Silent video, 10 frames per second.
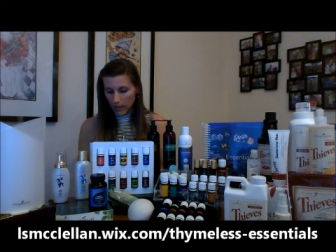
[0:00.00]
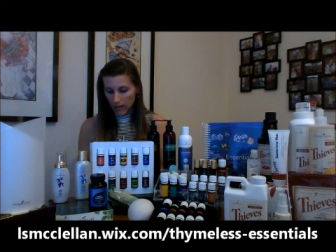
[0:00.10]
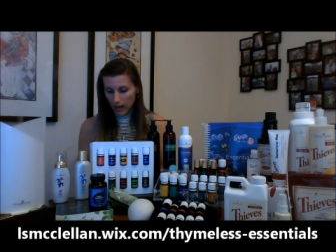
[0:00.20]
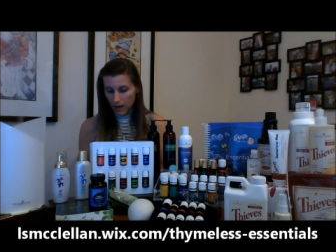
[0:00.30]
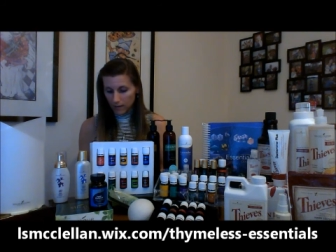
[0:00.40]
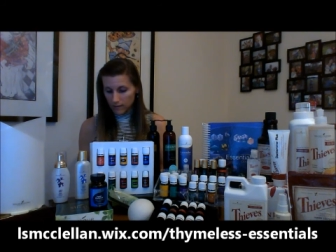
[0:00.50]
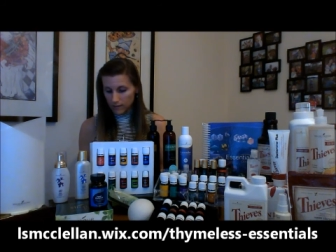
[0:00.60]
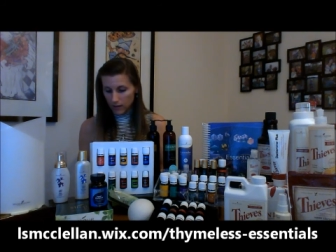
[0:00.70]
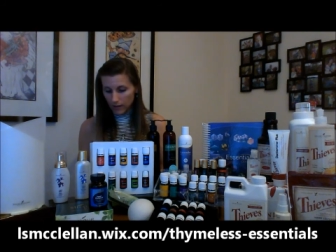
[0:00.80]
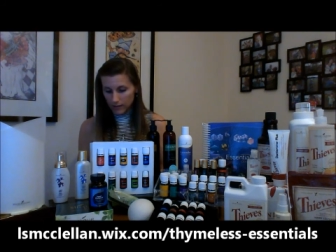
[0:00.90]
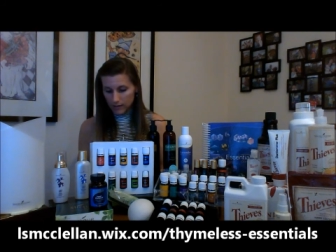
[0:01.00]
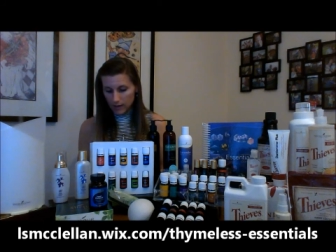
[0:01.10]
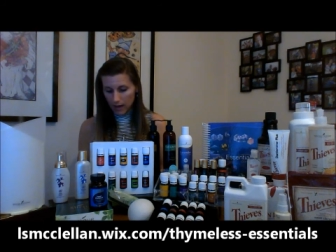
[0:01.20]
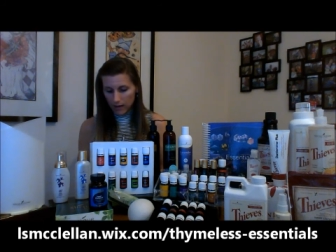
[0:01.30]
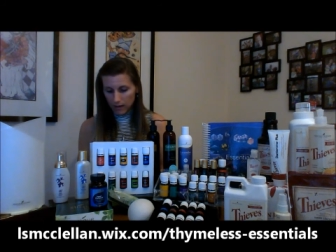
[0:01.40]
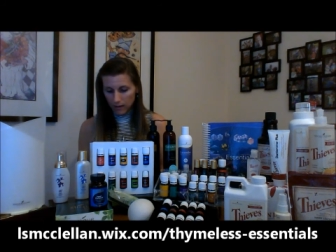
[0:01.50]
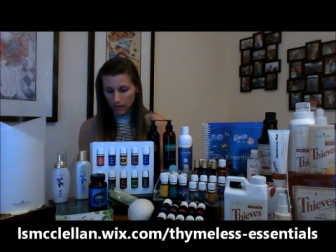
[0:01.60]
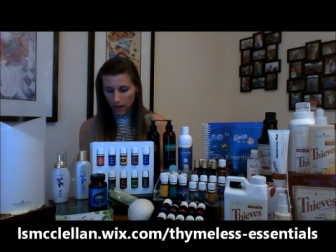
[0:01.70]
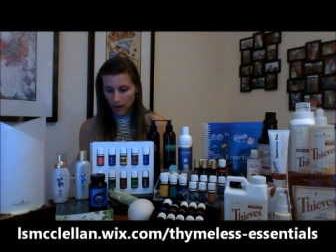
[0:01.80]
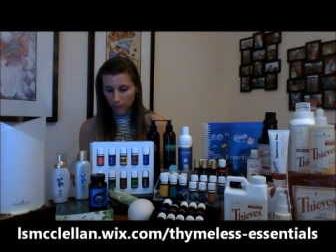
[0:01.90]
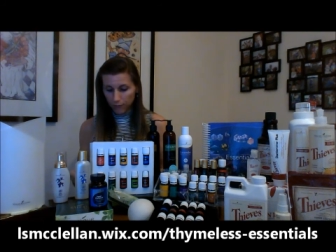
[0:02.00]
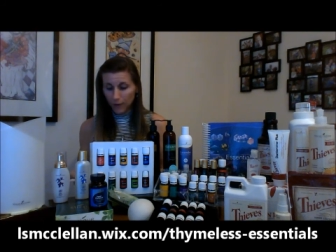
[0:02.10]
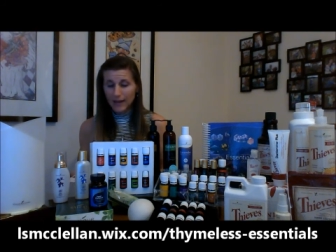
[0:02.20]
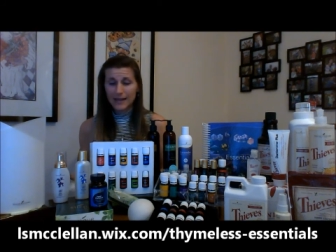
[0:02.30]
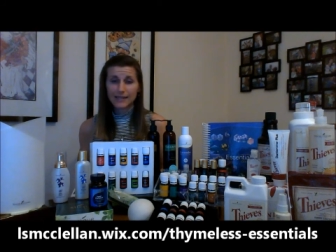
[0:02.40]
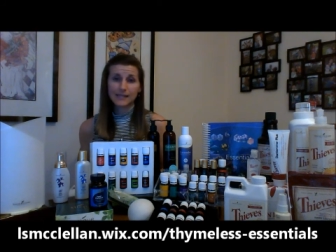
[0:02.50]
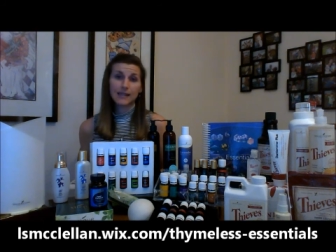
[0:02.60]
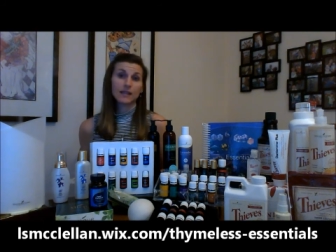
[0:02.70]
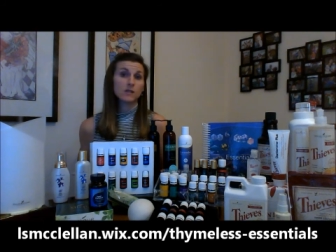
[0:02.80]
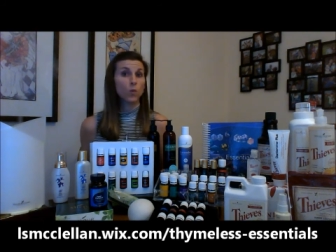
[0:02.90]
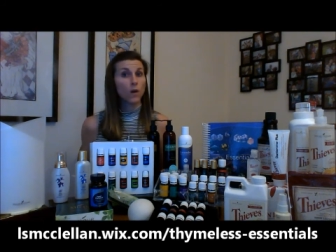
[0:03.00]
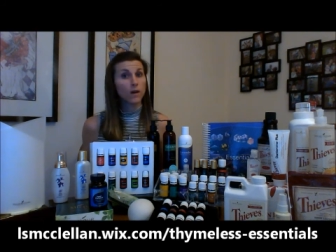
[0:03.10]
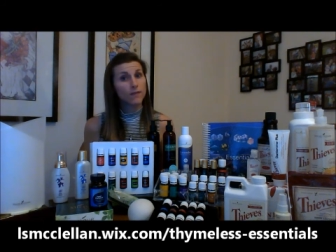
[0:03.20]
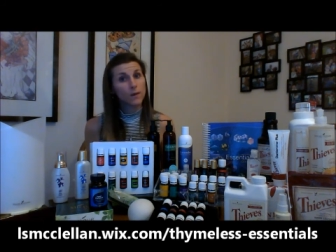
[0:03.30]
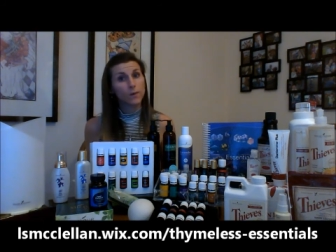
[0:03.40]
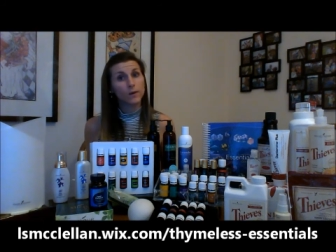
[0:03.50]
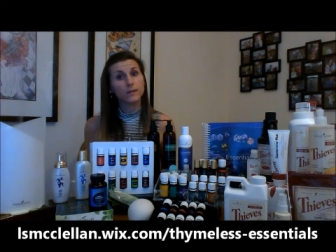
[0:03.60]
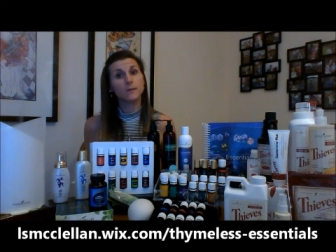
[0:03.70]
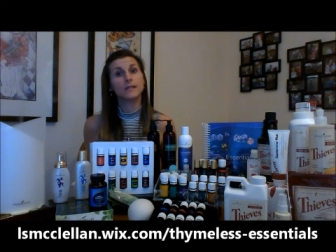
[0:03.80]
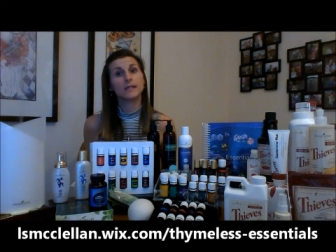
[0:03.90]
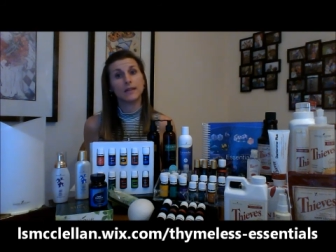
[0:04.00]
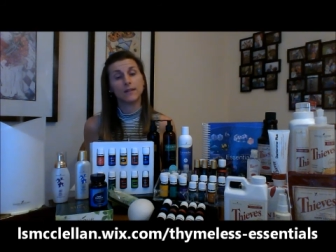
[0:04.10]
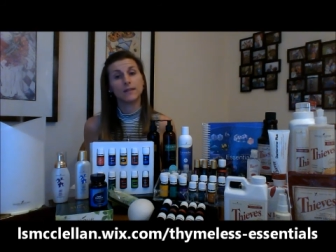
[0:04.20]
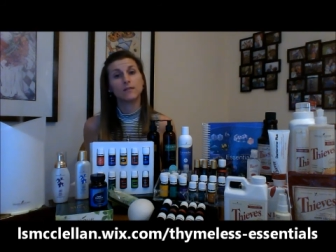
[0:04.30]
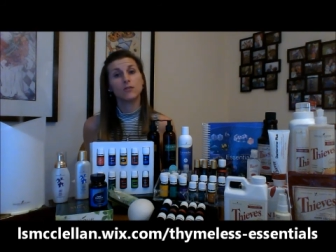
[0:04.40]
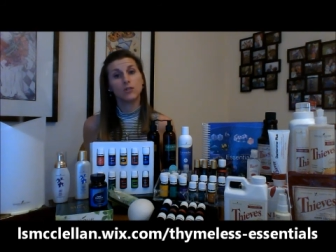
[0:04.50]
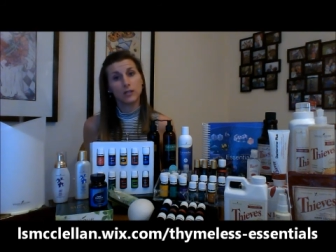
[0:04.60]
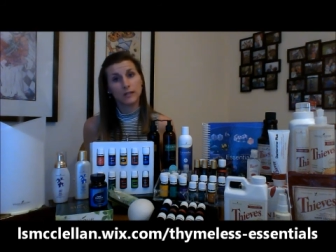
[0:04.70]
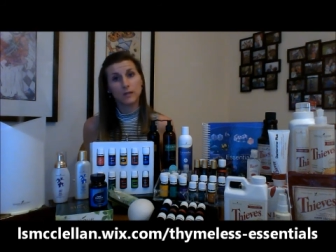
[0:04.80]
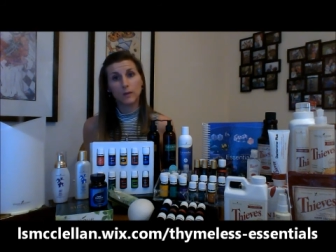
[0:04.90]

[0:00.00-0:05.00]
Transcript: Yeah, so that's that. Frankincense, one of the oils that was given to Jesus